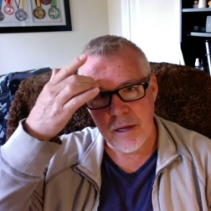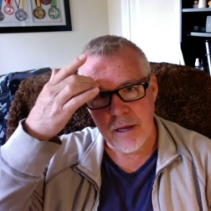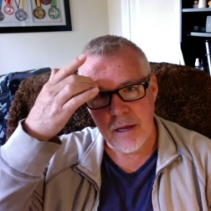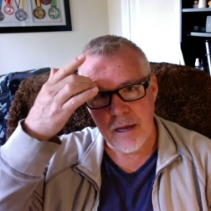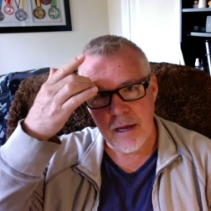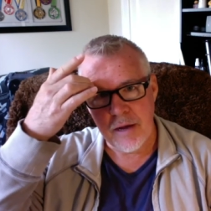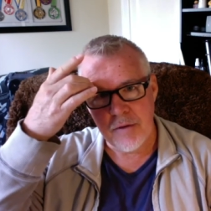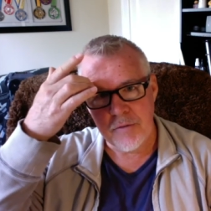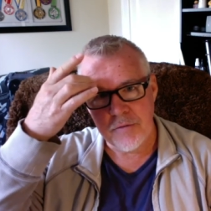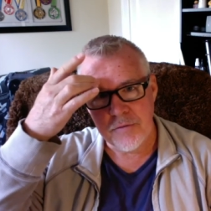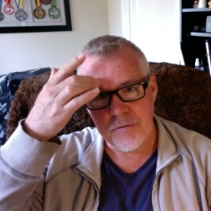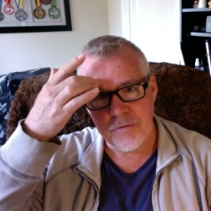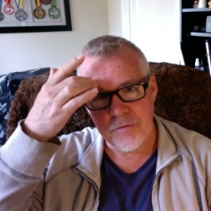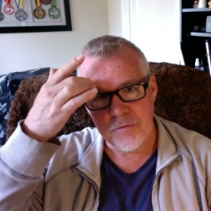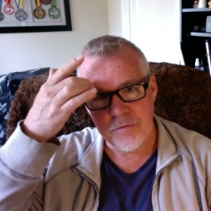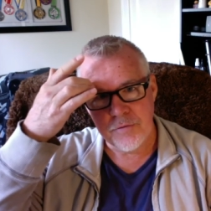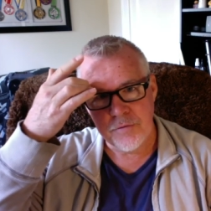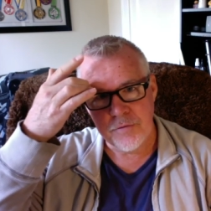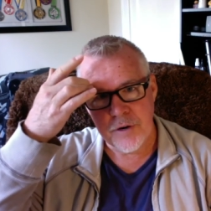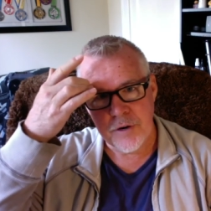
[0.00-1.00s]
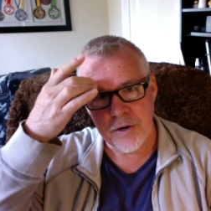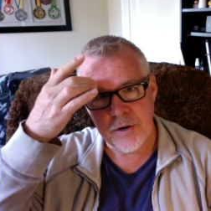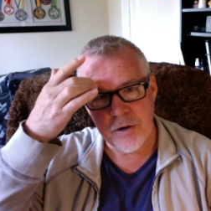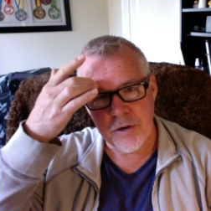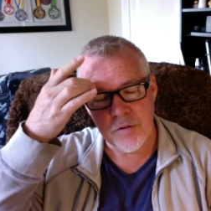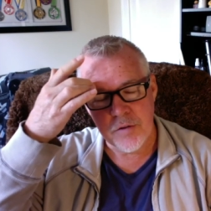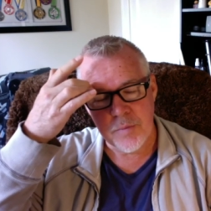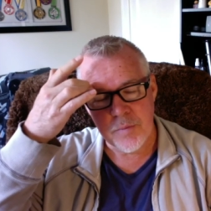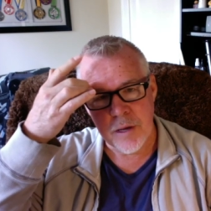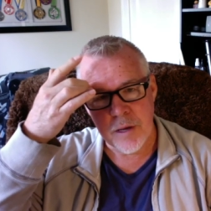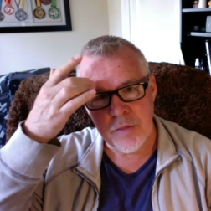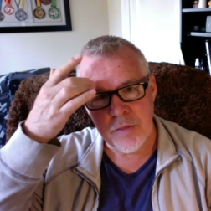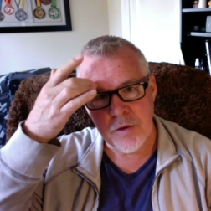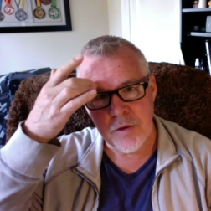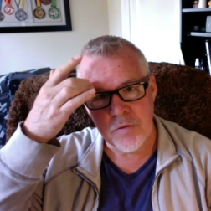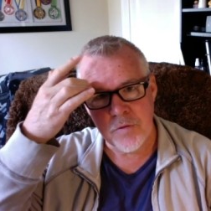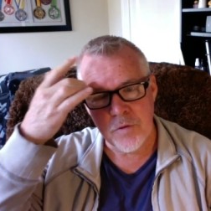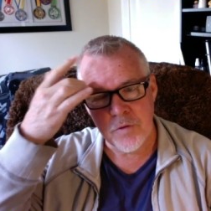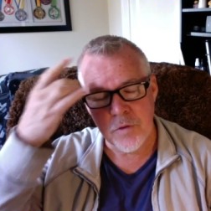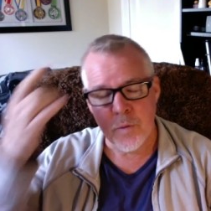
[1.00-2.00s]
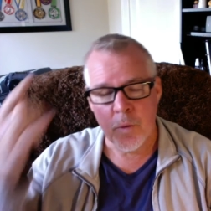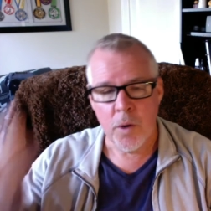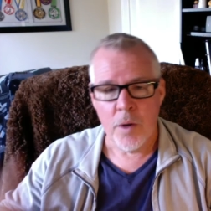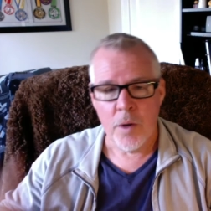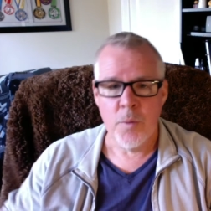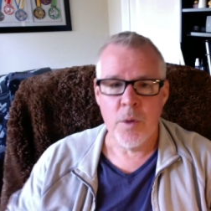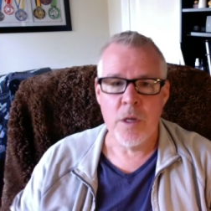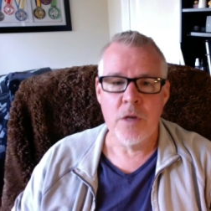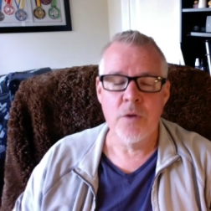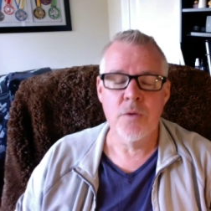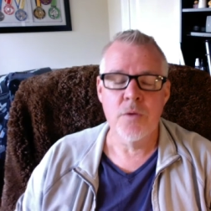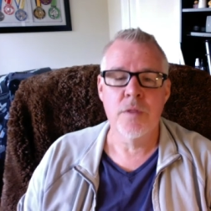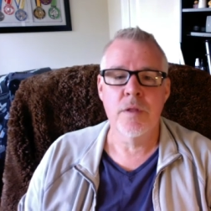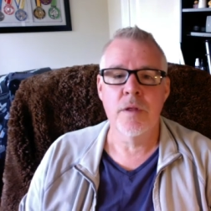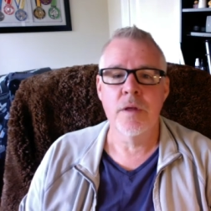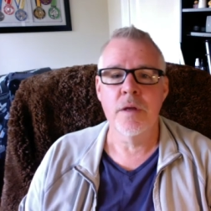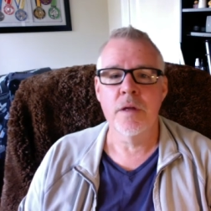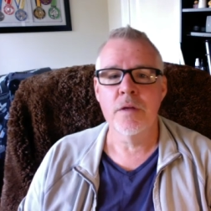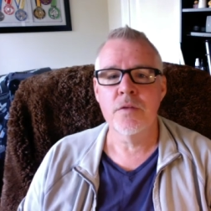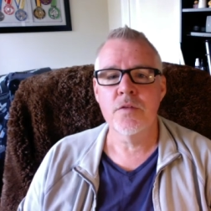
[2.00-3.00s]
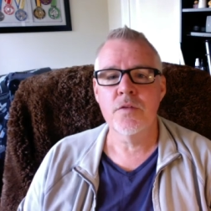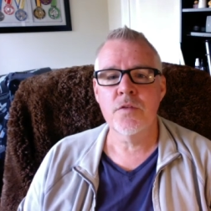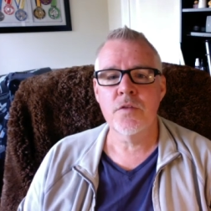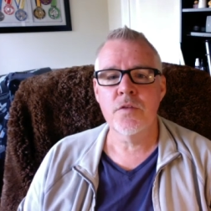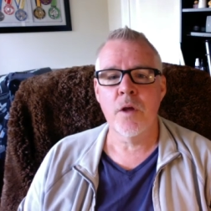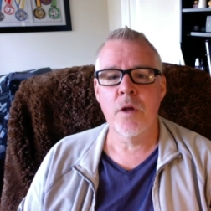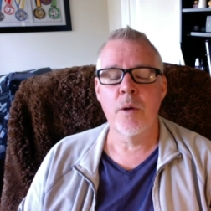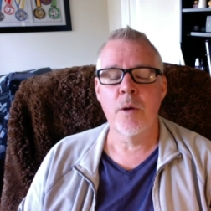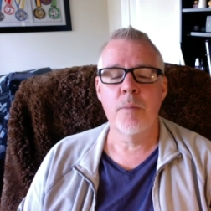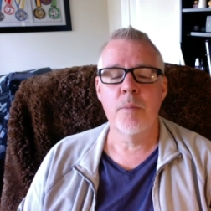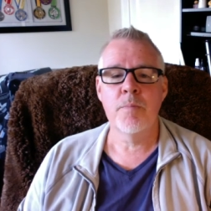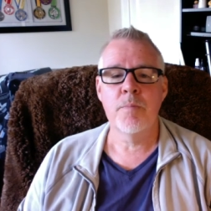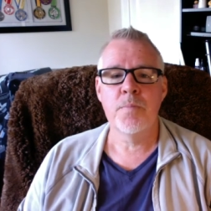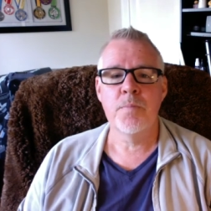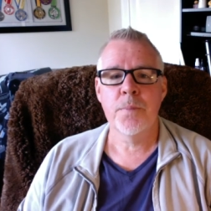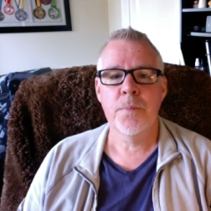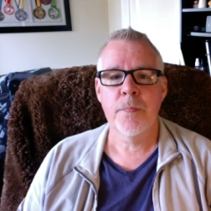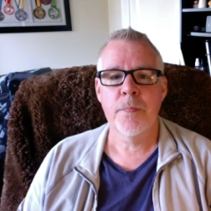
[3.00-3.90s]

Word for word: have various methods for the way we do things. Some,